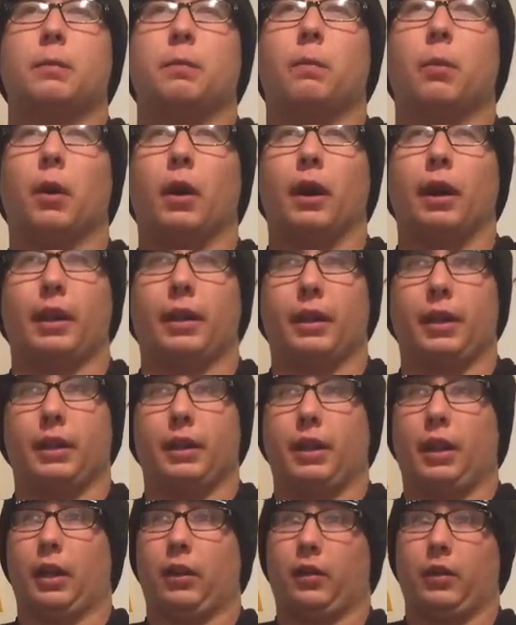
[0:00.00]
And then
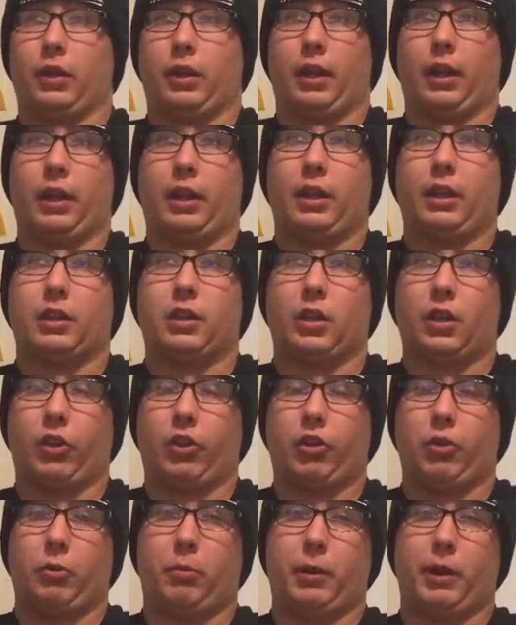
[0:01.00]
the other thing I need to talk
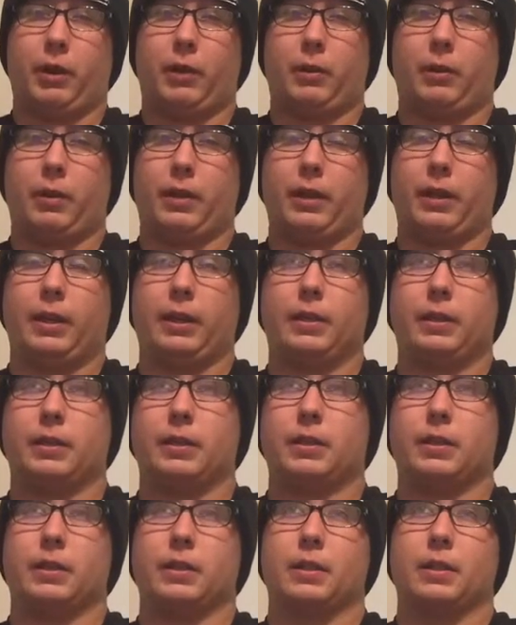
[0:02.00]
to you about
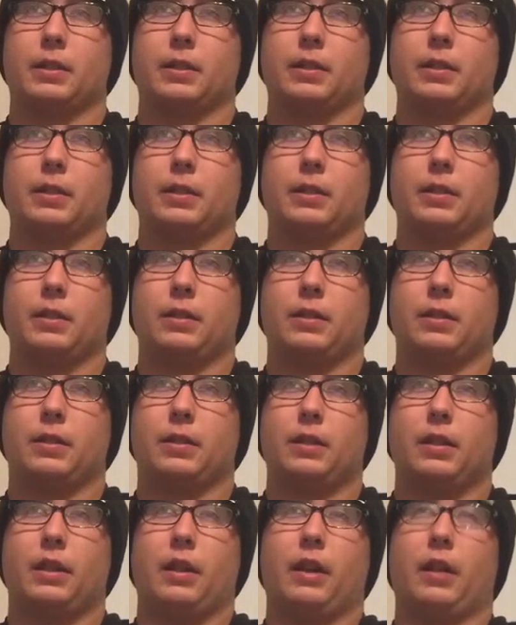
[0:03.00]
is
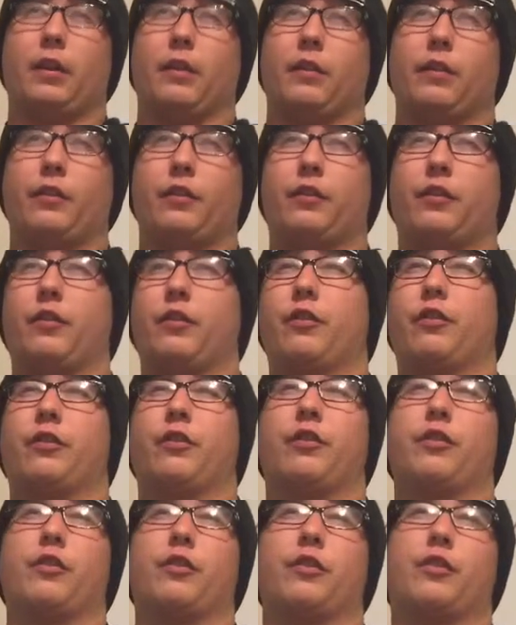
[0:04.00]
if
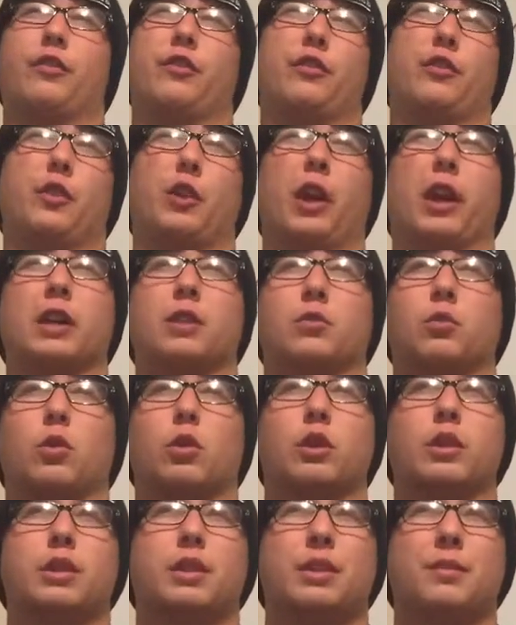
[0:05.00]
you guys
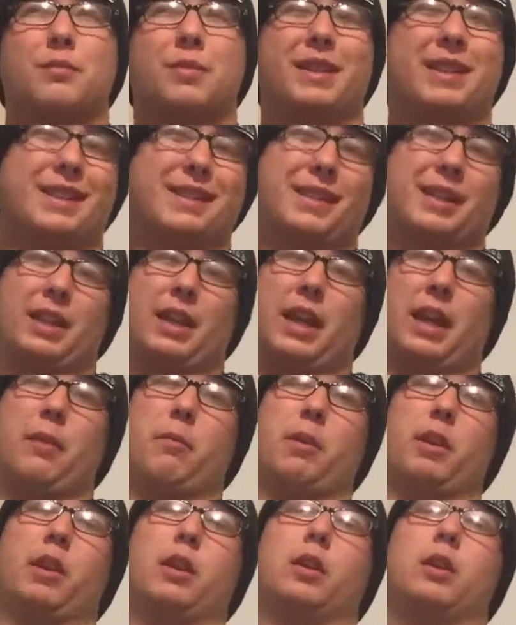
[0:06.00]
want to see PC
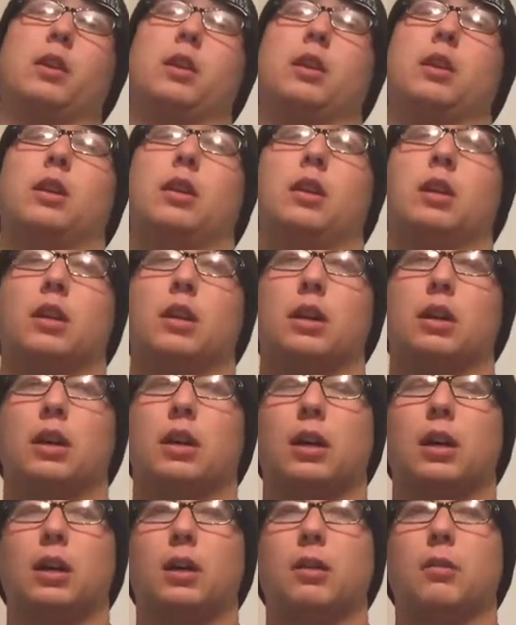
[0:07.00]
gaming,
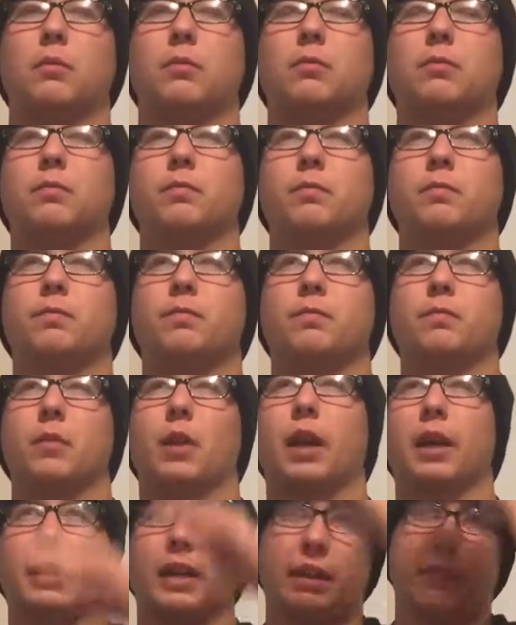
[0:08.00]

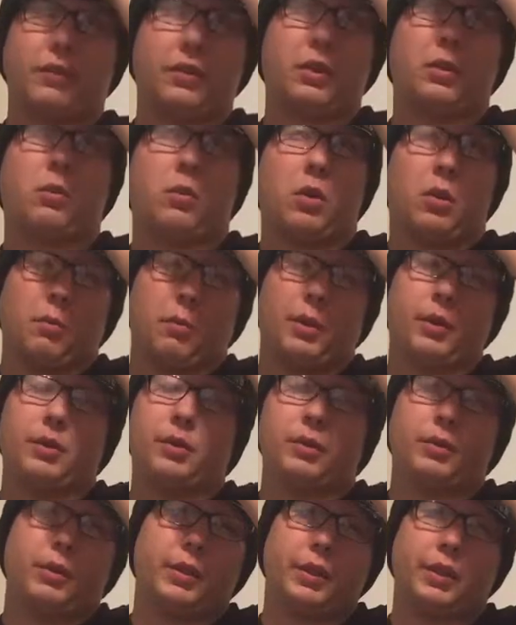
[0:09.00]
I definitely want to build
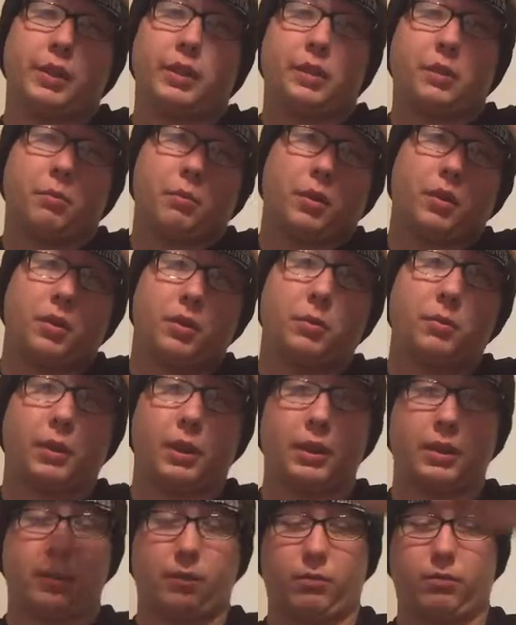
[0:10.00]
a really good computer
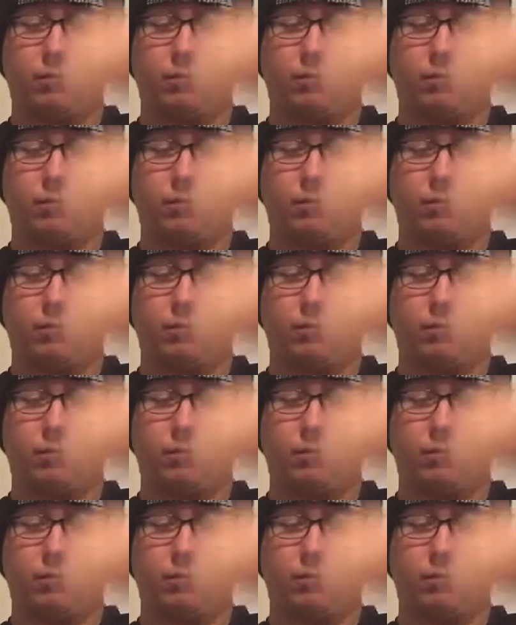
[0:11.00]
because,